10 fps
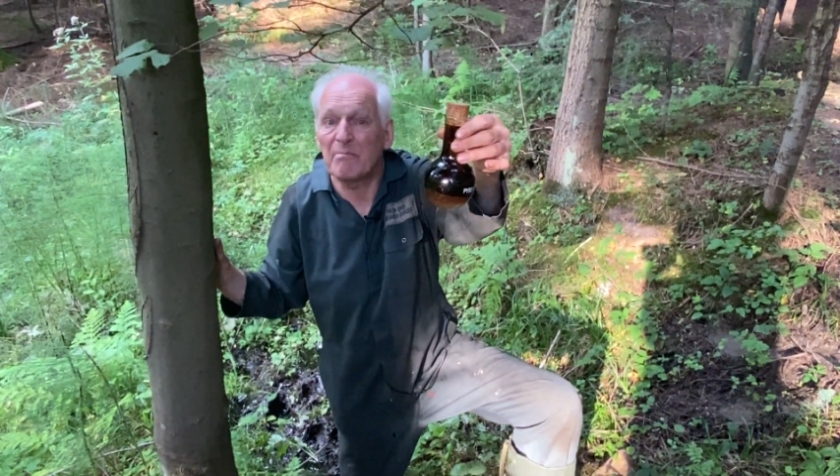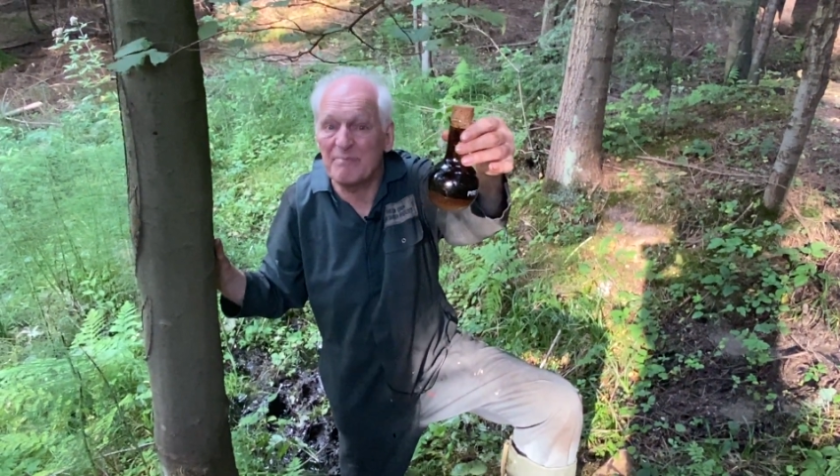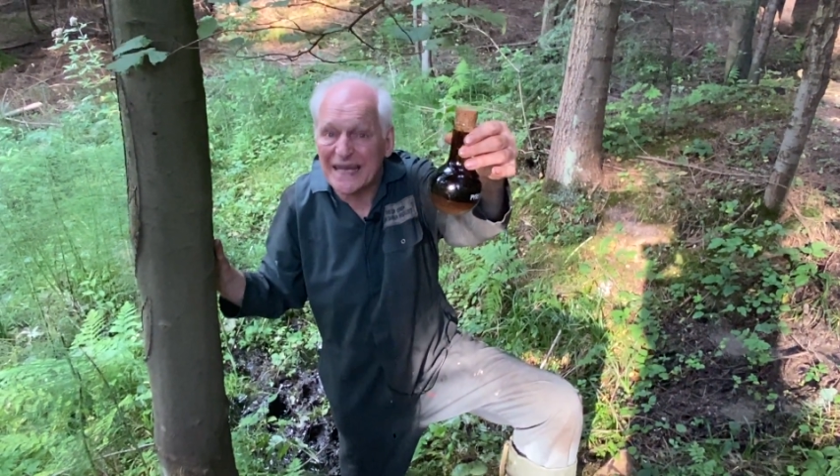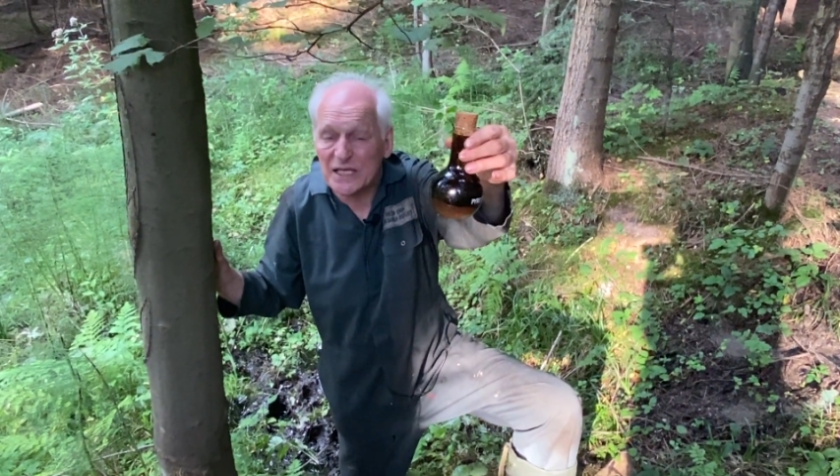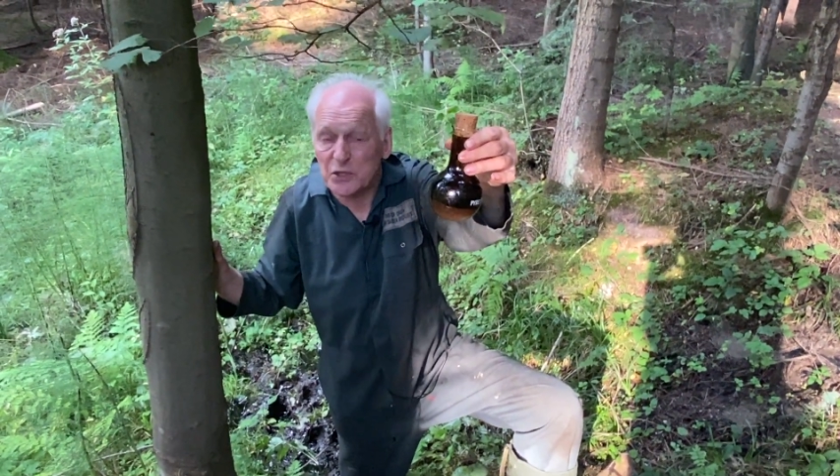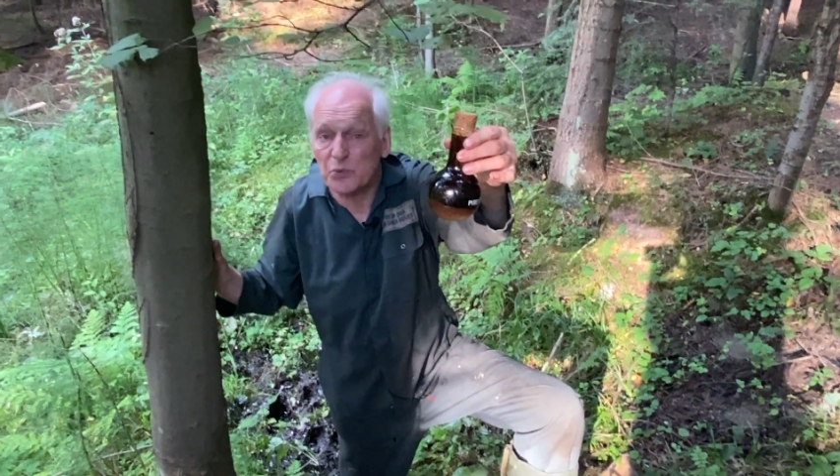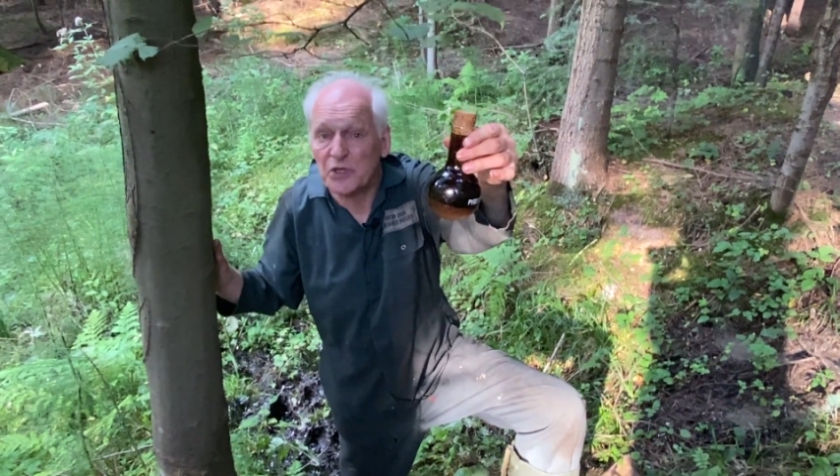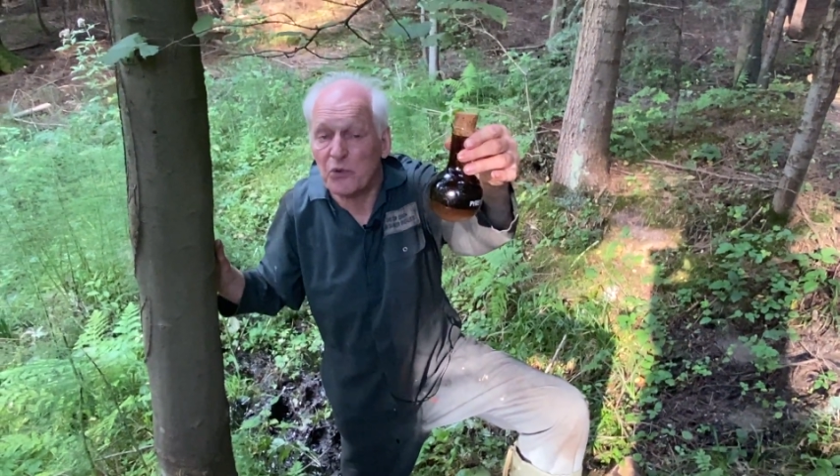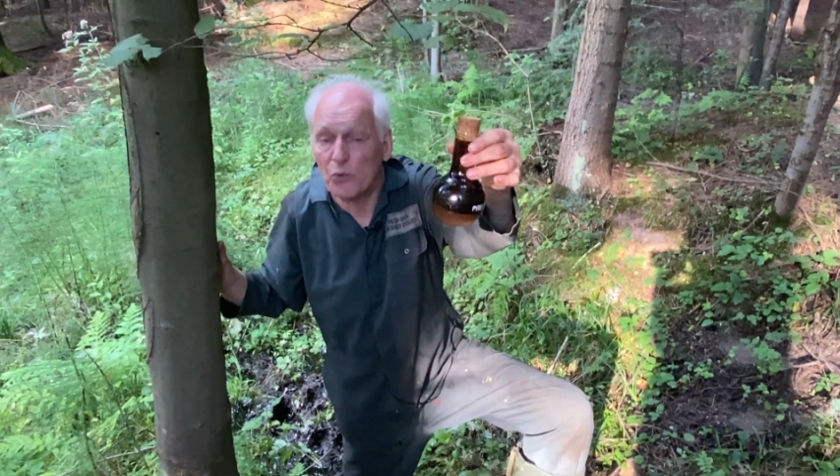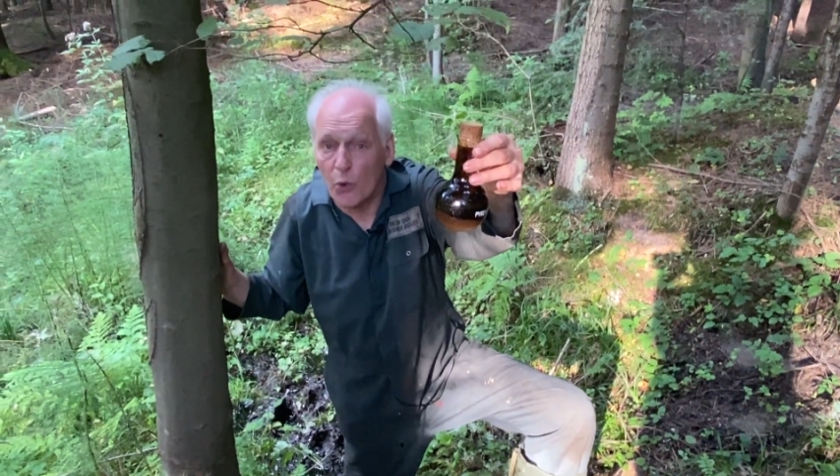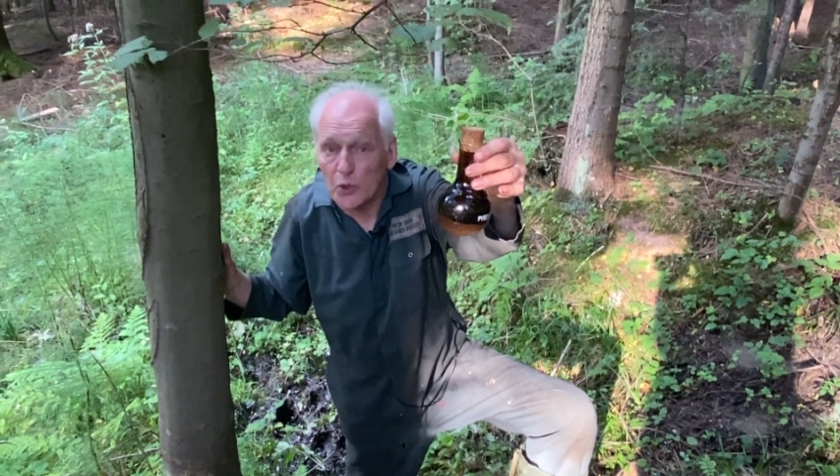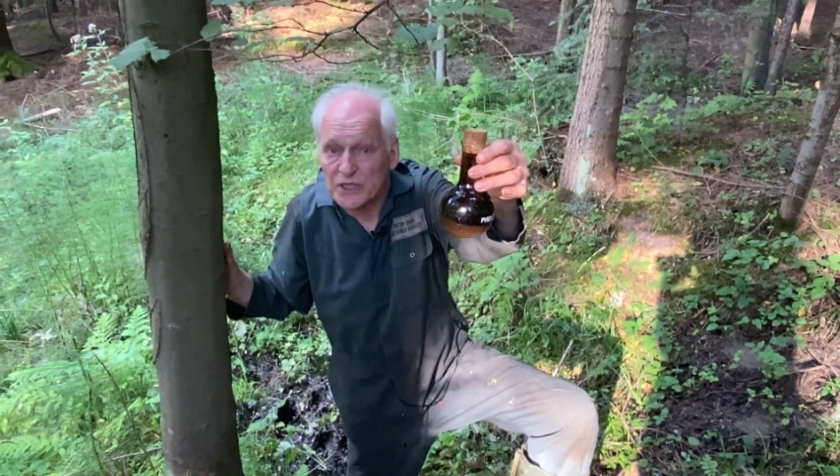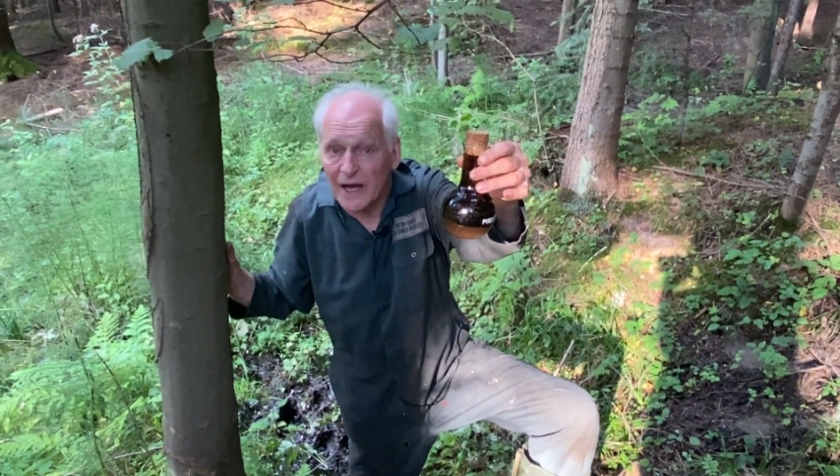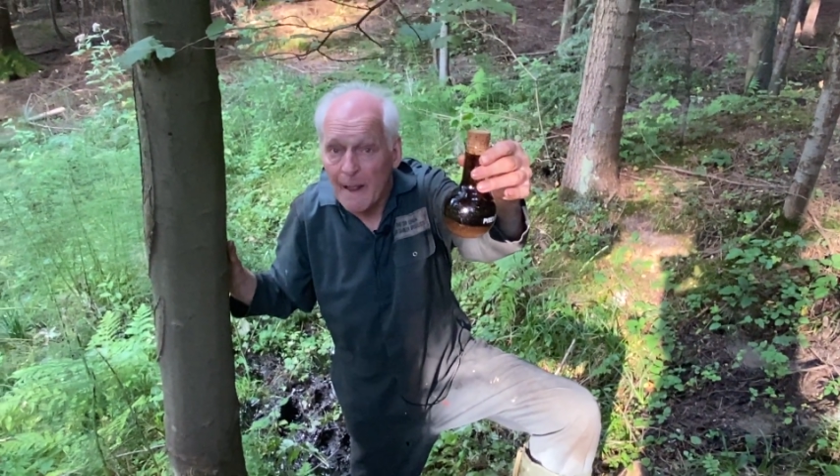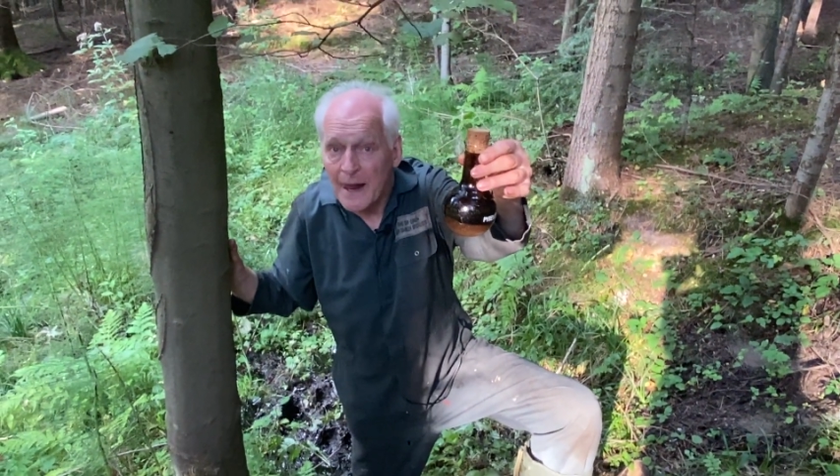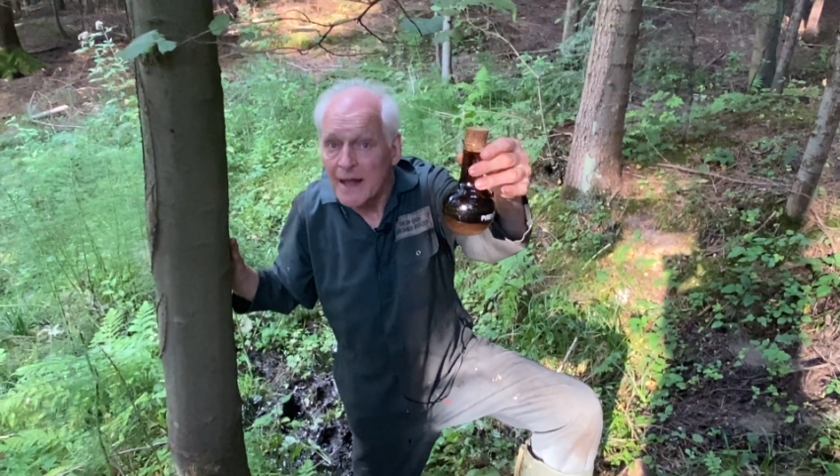mix with water,